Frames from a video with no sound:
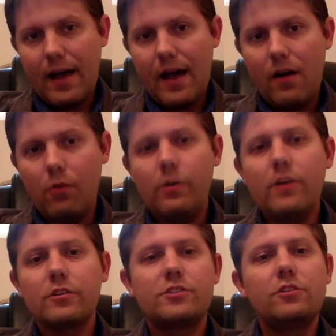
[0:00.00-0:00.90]
how
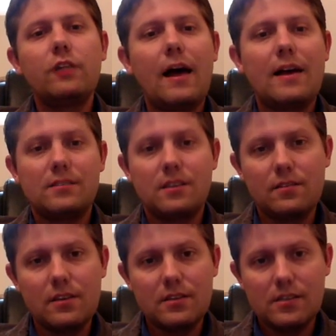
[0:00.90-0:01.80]
we are still
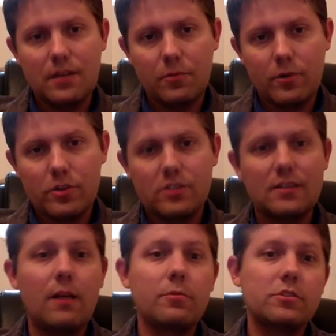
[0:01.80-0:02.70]
asking these same questions
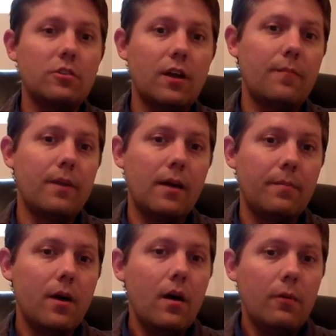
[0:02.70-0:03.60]
and how we're still coming
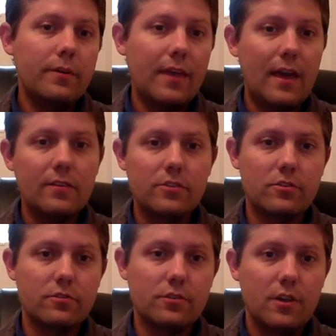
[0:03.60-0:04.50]
up with
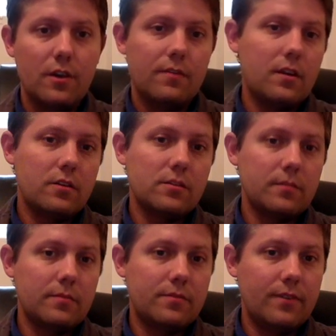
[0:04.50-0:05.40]
answers that are
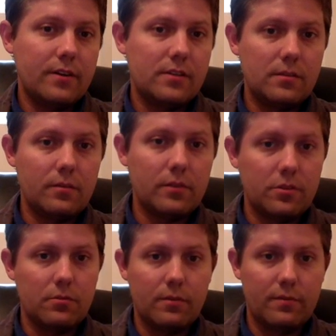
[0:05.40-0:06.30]
sometimes very similar
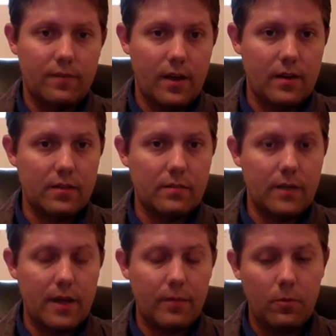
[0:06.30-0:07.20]
to what we find in the
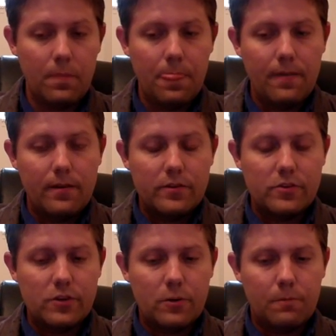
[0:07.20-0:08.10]
Bible.
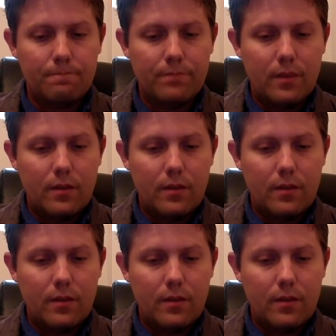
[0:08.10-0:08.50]
So